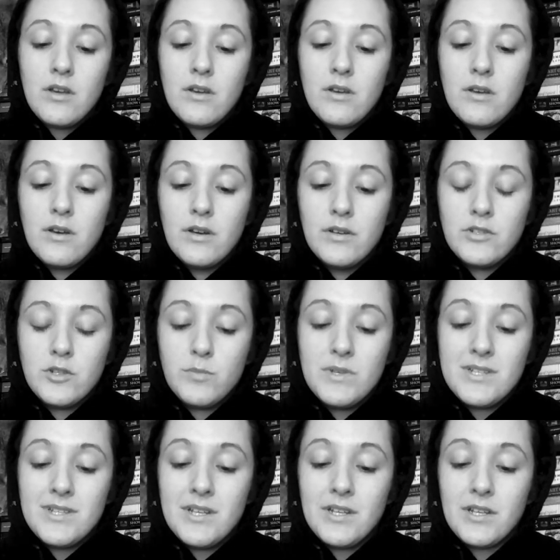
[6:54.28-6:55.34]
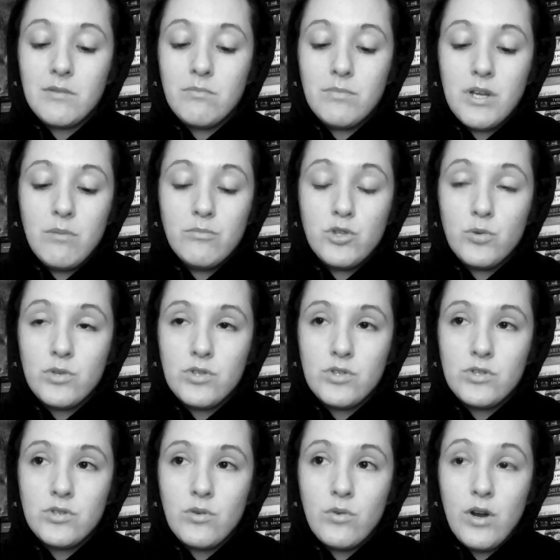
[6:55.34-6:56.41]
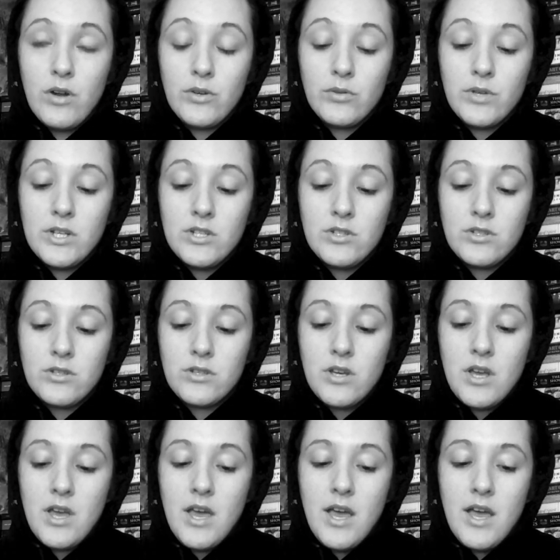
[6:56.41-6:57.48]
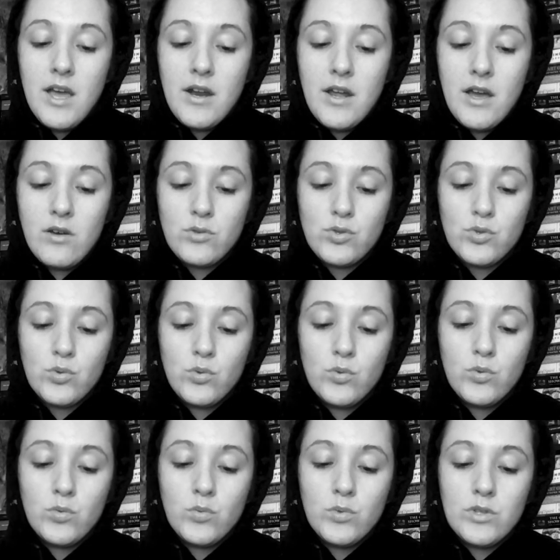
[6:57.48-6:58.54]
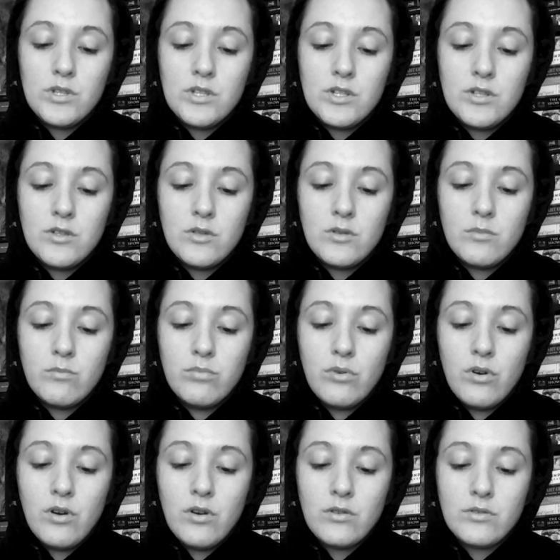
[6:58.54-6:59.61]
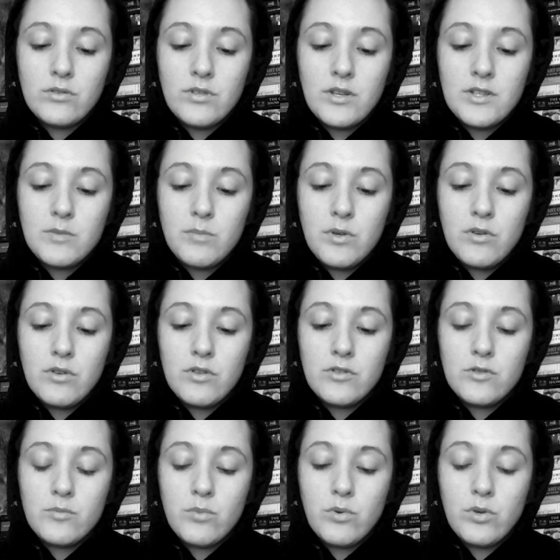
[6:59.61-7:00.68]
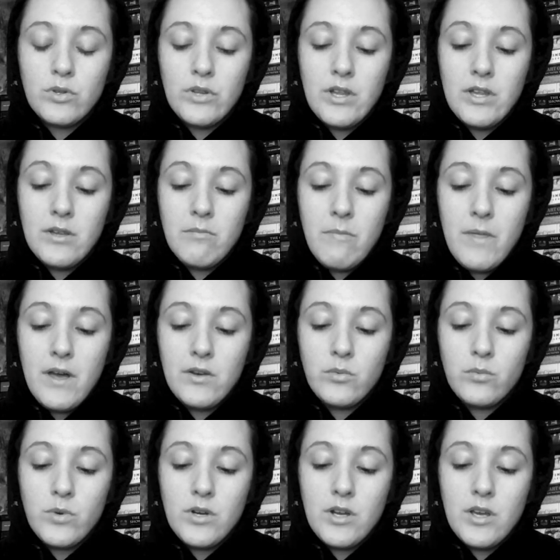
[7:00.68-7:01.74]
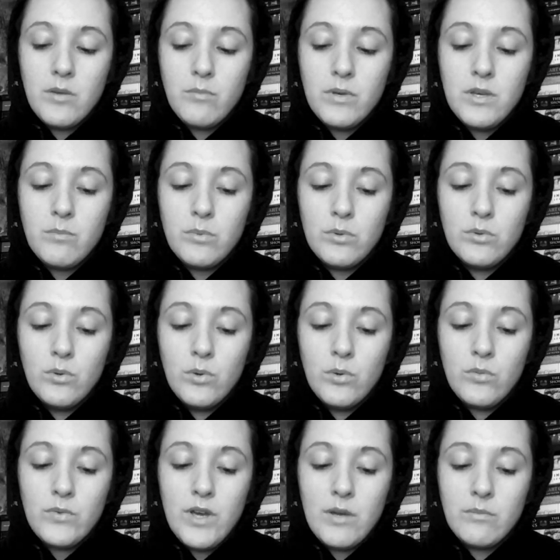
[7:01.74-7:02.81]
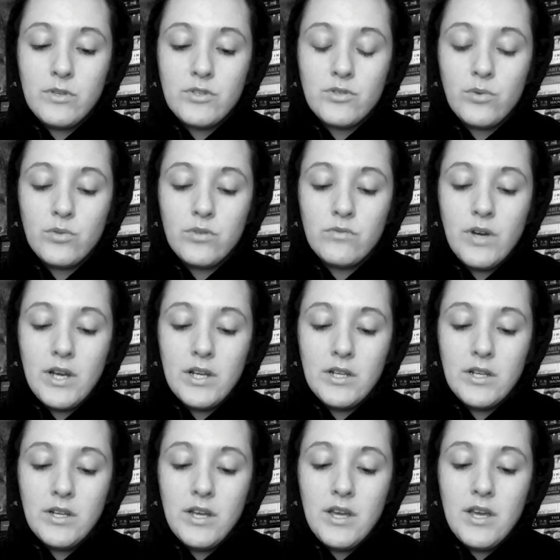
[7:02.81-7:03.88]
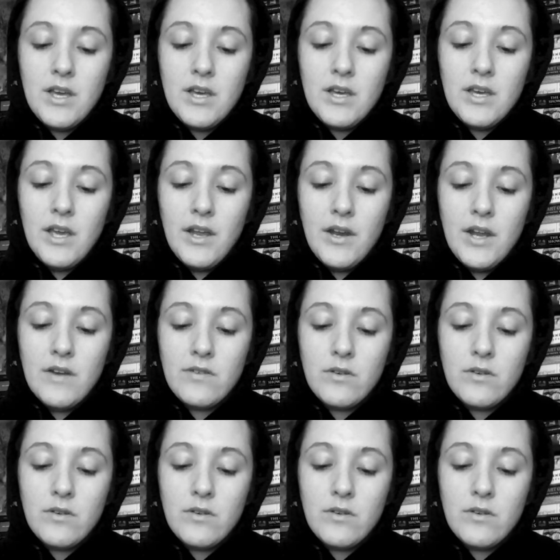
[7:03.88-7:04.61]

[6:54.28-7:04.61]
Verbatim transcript: uh, to be seen contemptuous or outrageous. And how soon would dear bought experience proclaim that when a people or family so divided, it never